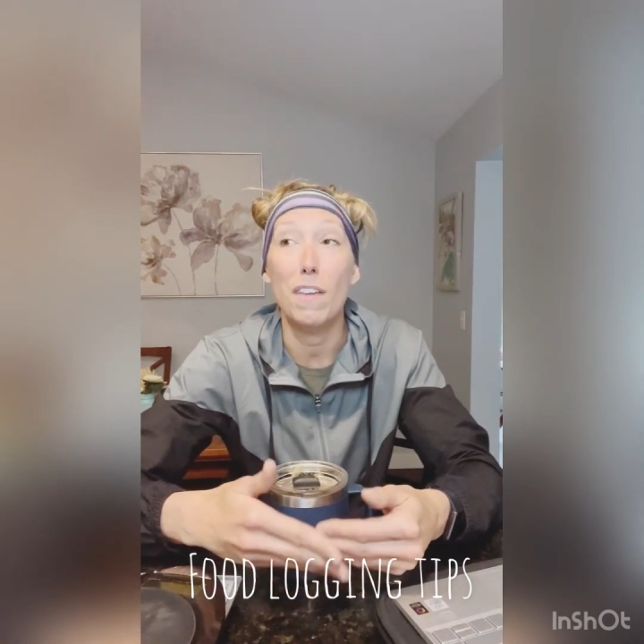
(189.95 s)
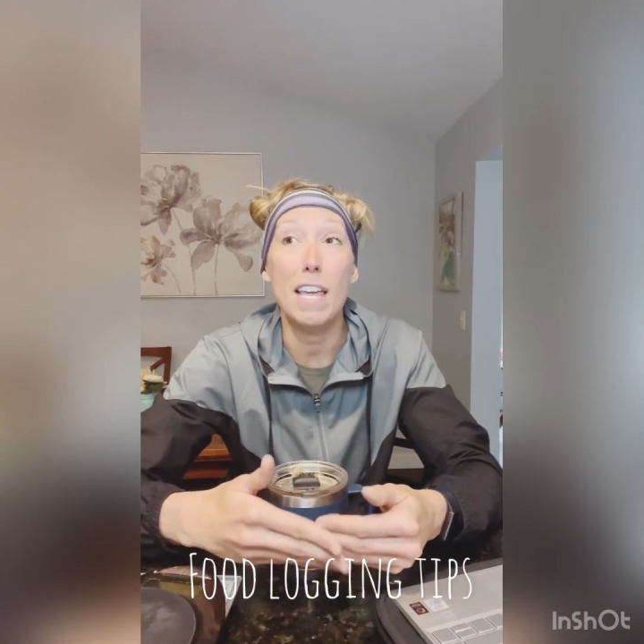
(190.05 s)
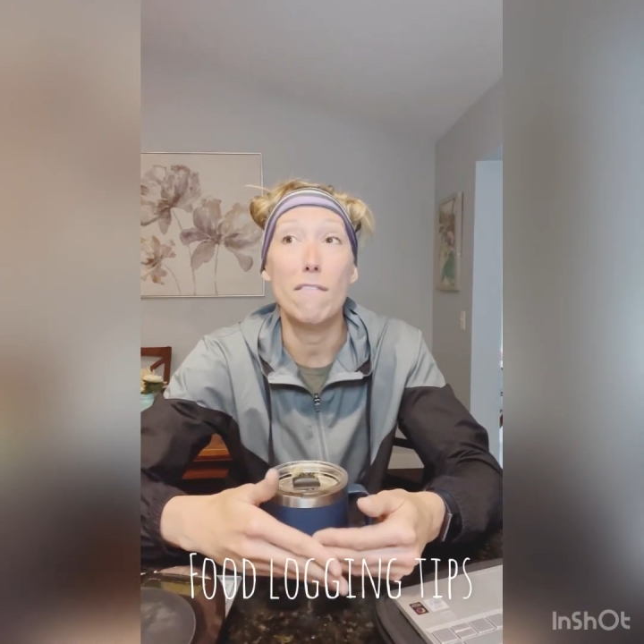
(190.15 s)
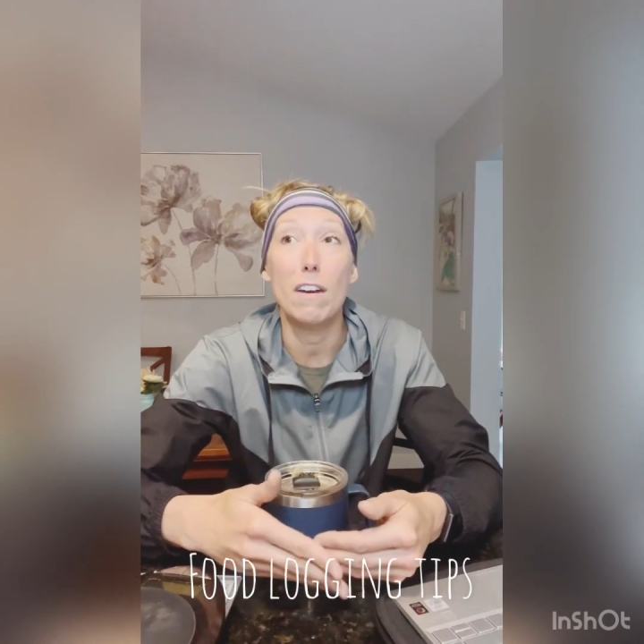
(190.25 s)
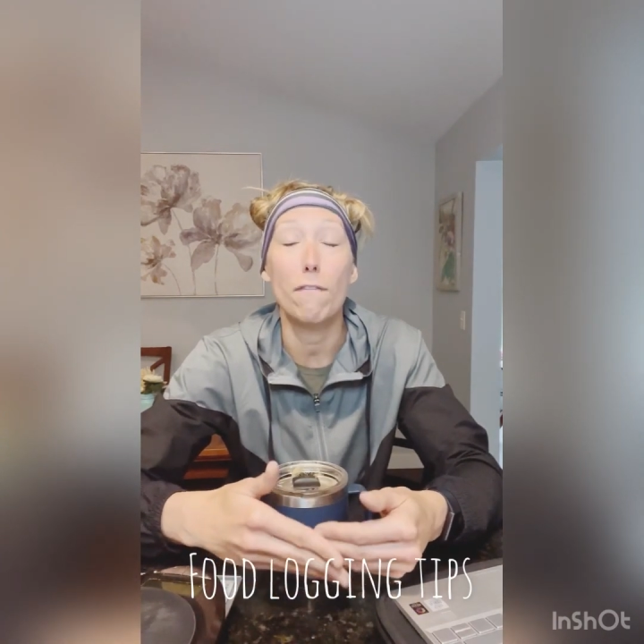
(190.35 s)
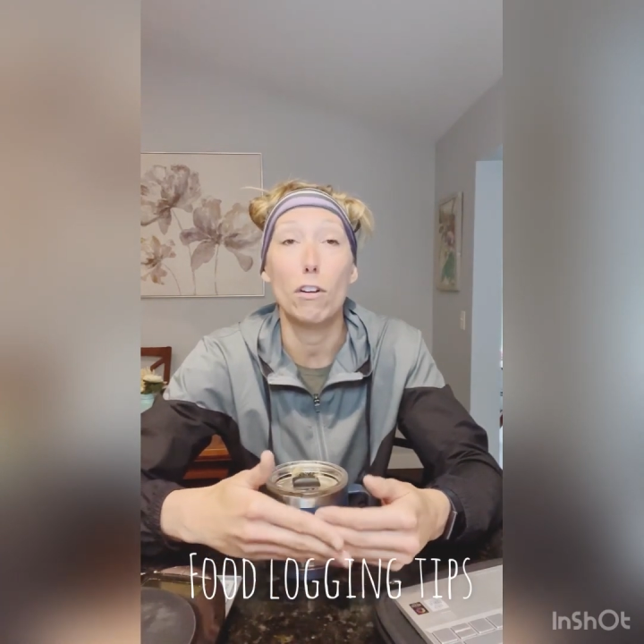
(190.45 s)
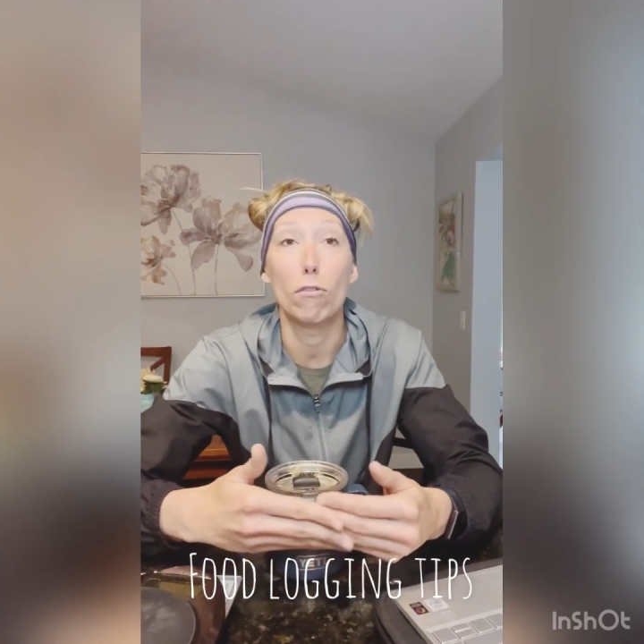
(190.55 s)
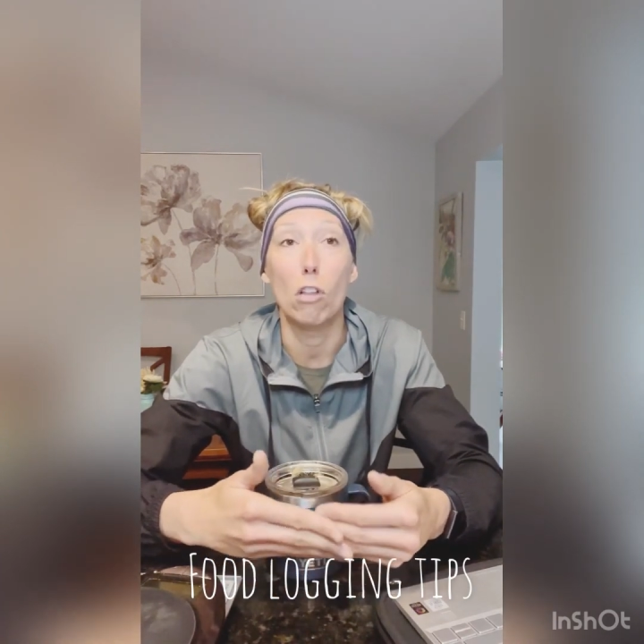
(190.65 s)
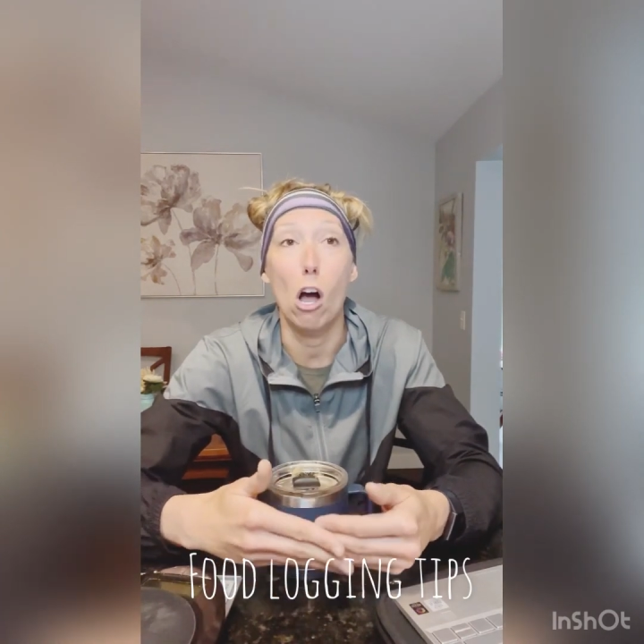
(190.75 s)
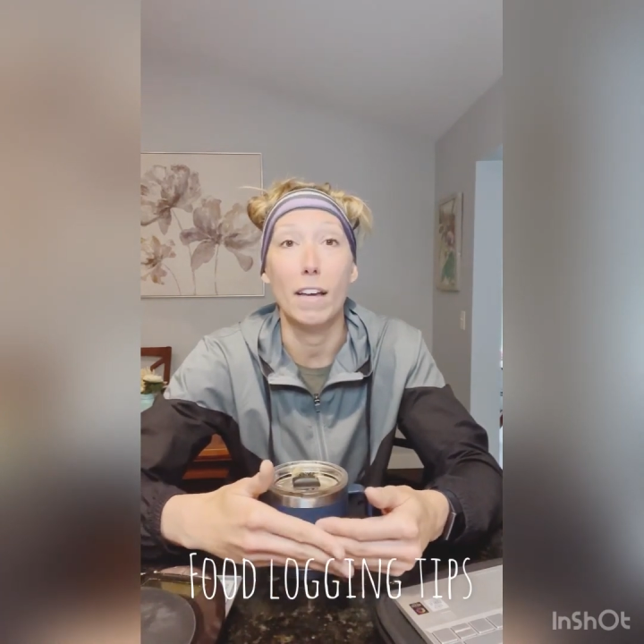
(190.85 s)
even if you're
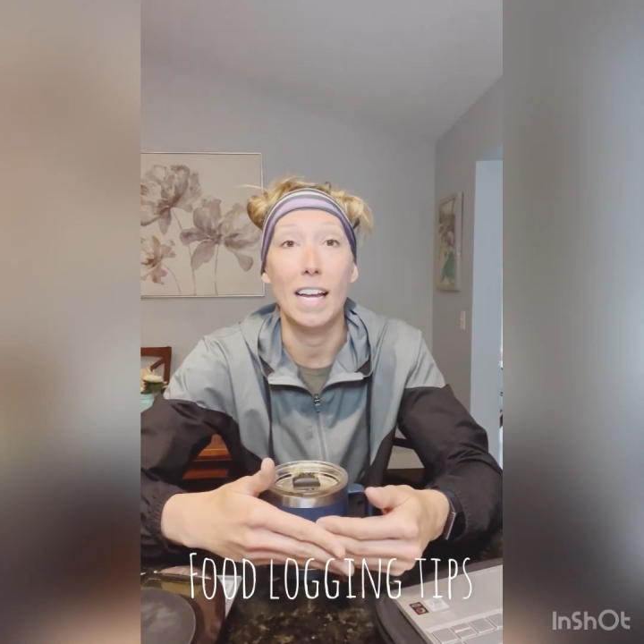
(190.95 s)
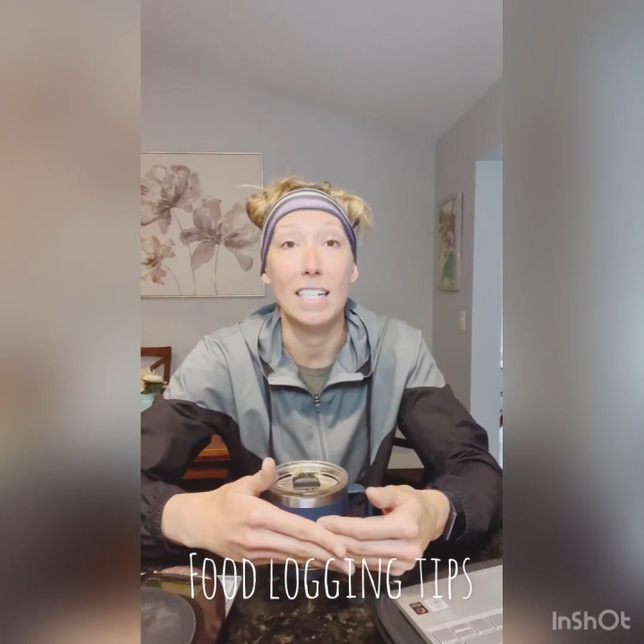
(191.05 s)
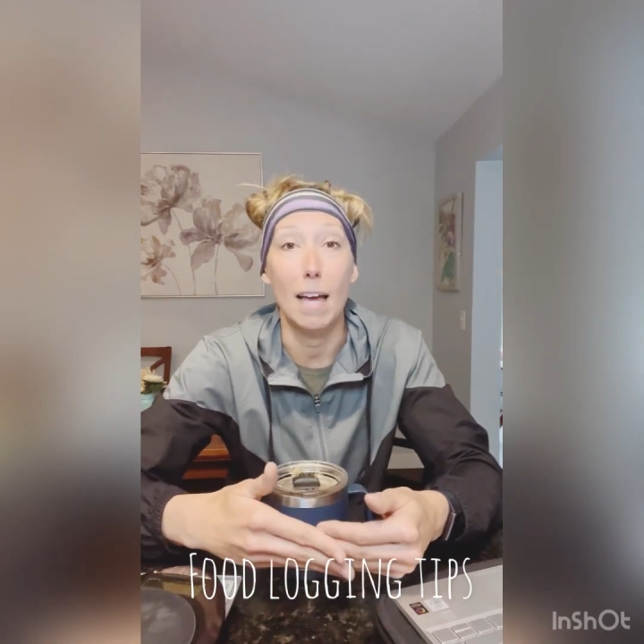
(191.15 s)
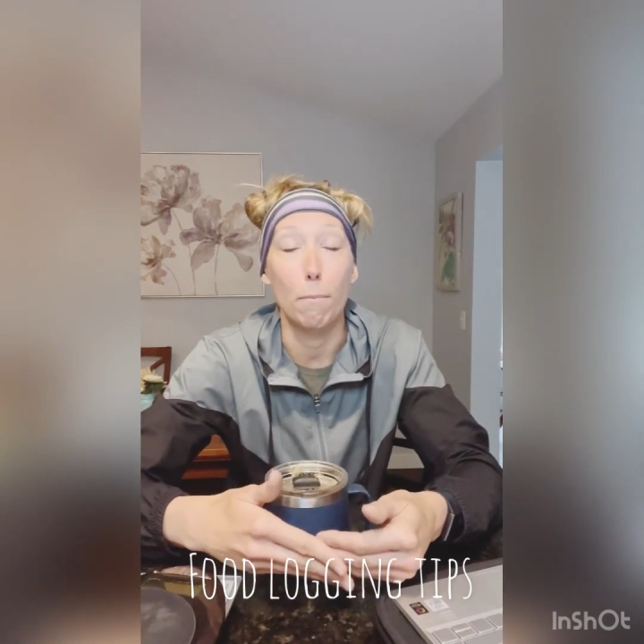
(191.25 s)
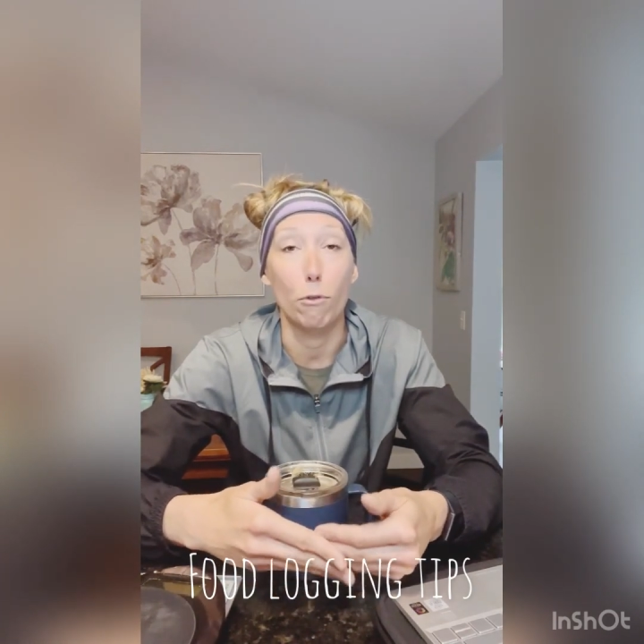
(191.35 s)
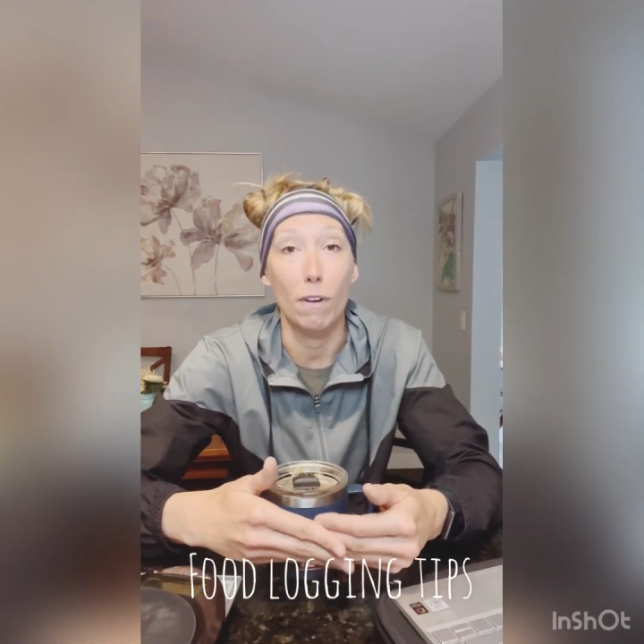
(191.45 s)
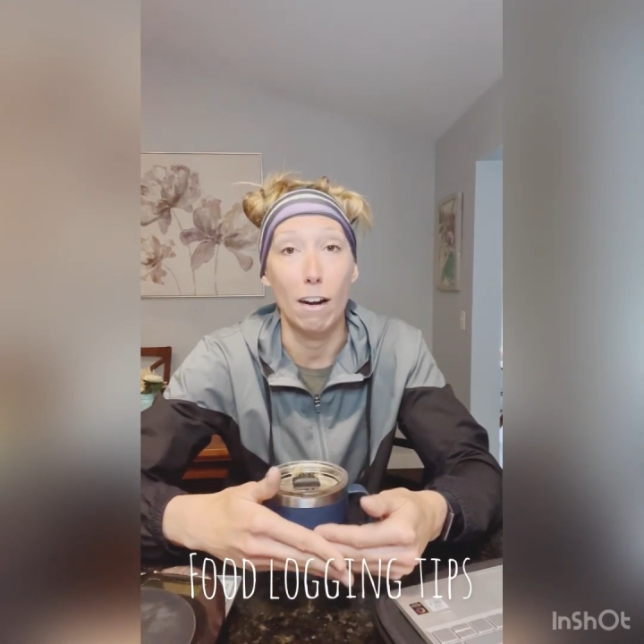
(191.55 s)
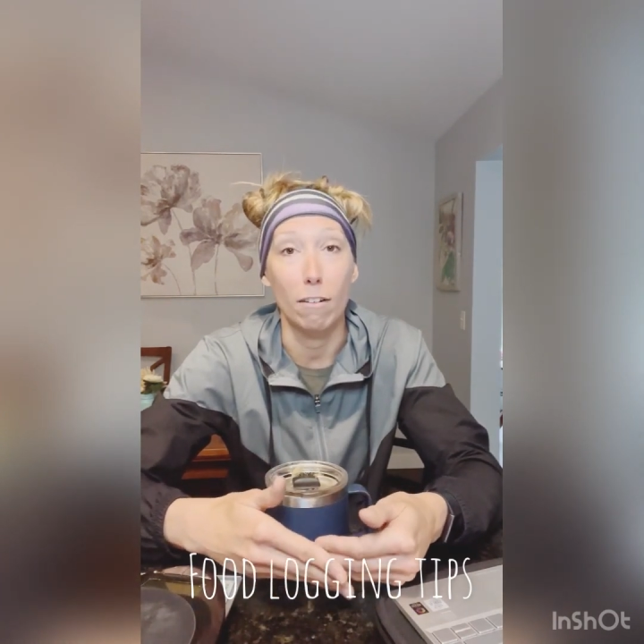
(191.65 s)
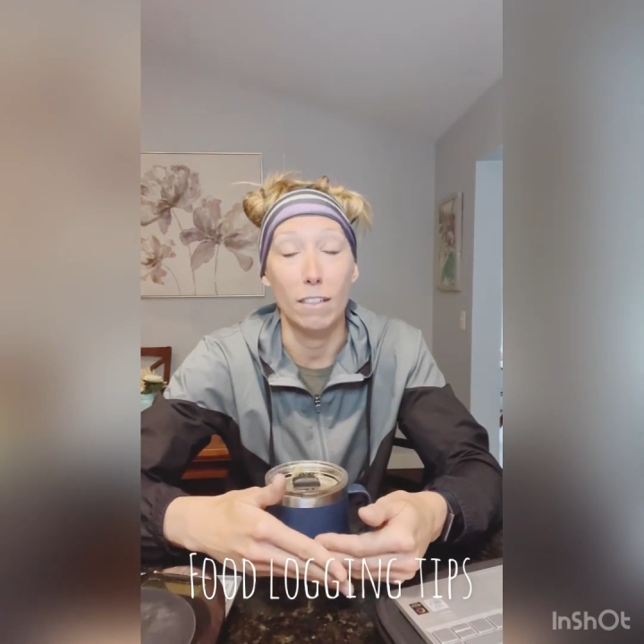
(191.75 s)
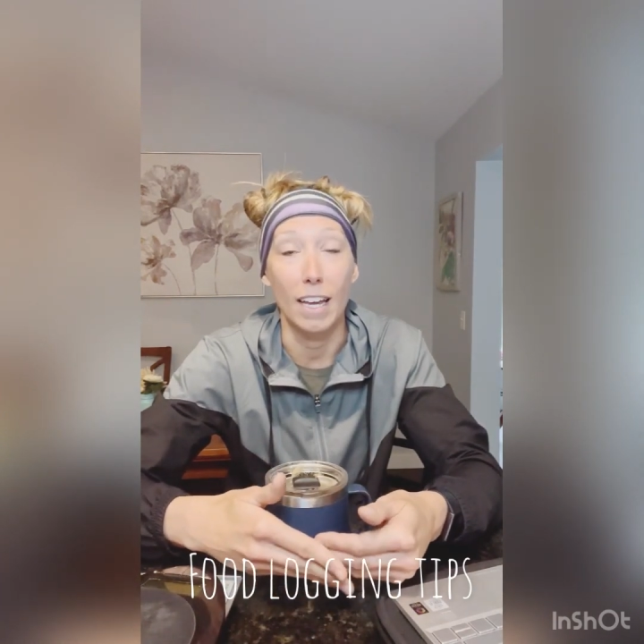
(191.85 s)
logging
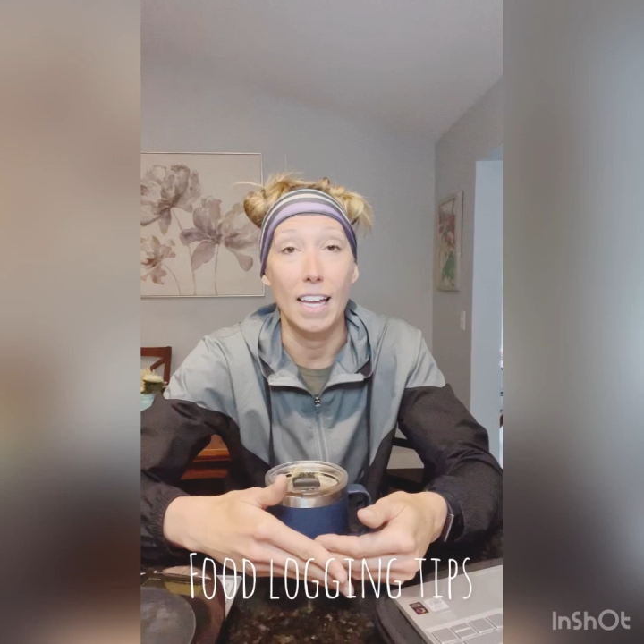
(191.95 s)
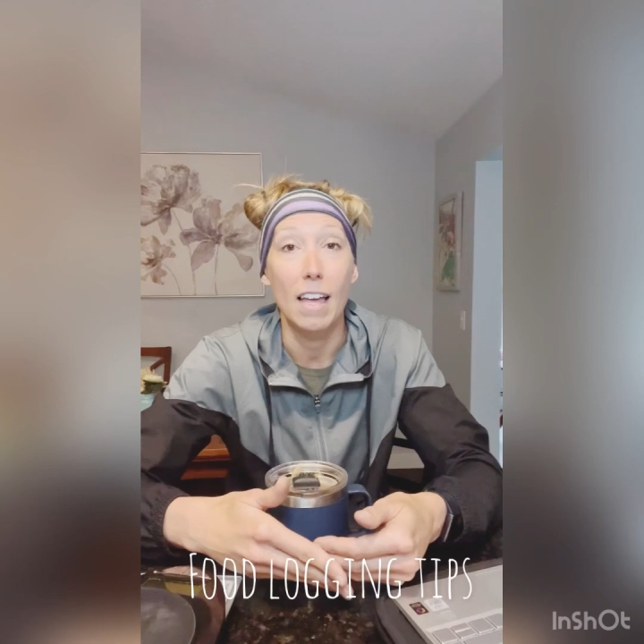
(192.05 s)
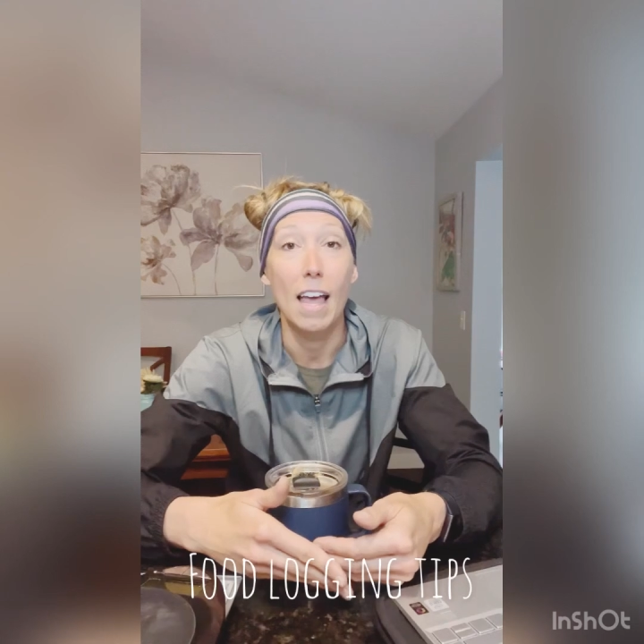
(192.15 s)
temporarily.